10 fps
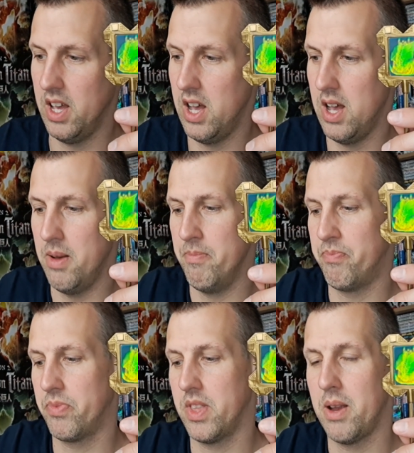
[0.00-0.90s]

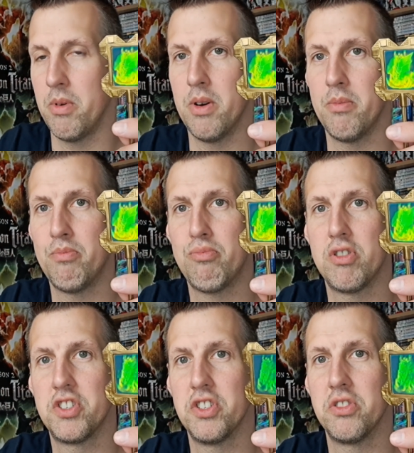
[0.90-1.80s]
They were
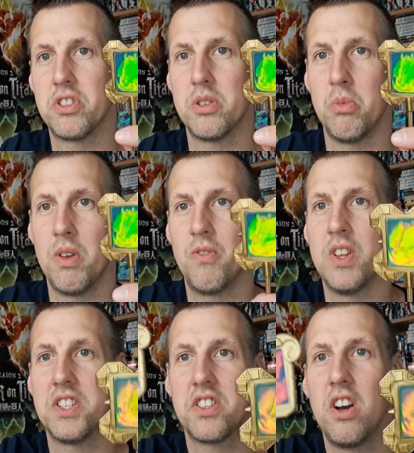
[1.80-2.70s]
produced with
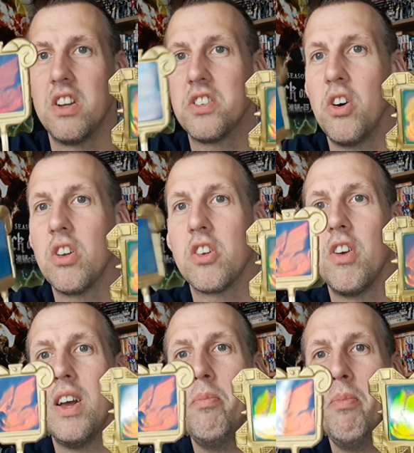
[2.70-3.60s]
this guy's
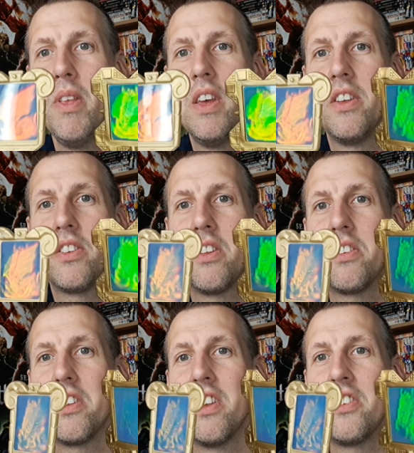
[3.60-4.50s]
hologram. So
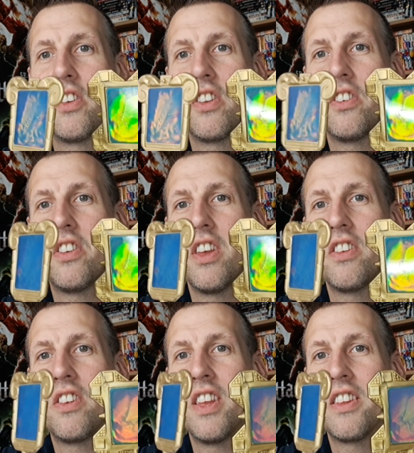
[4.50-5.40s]
it's, as you can see,
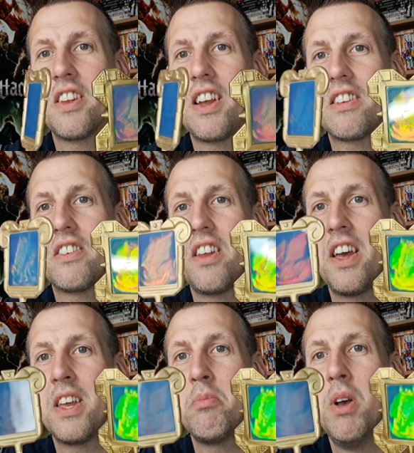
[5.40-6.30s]
it's the exact
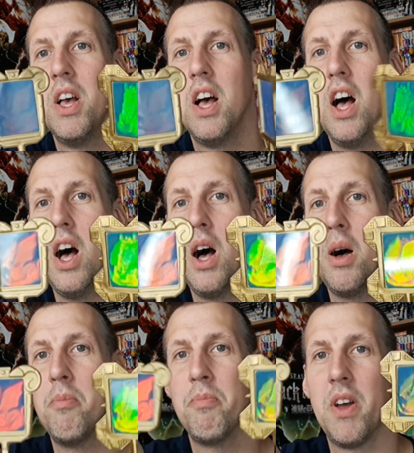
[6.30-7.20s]
same.
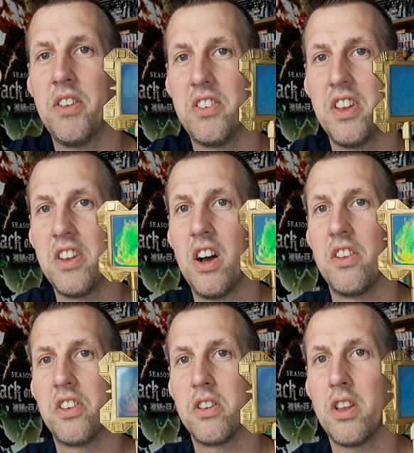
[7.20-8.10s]
And
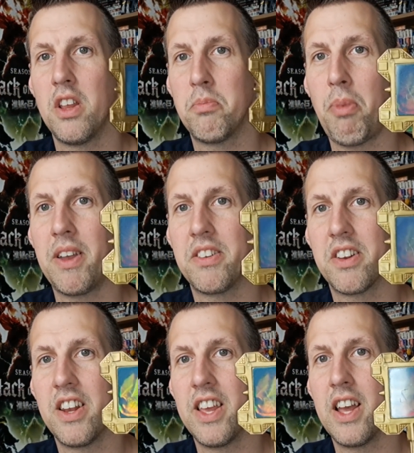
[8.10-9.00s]
Sindar's is
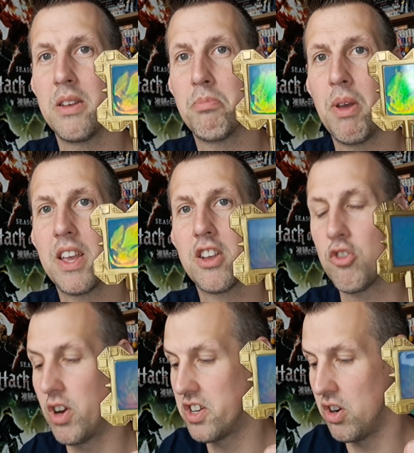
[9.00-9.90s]
basically a big
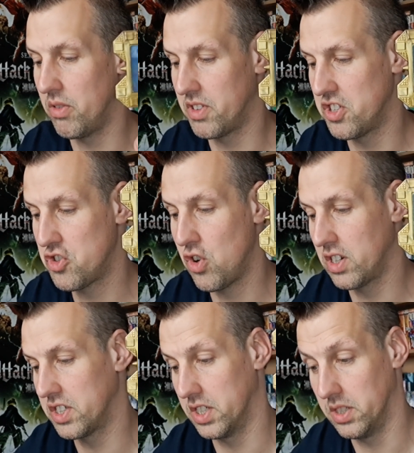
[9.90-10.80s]
creature of
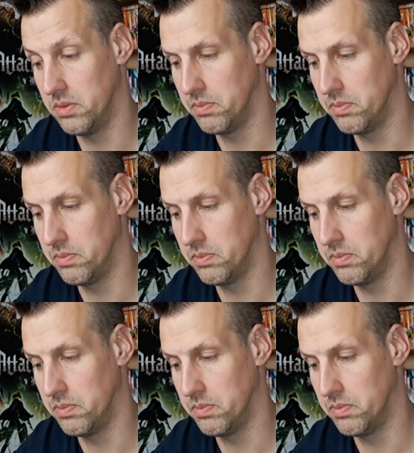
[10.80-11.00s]
destruction.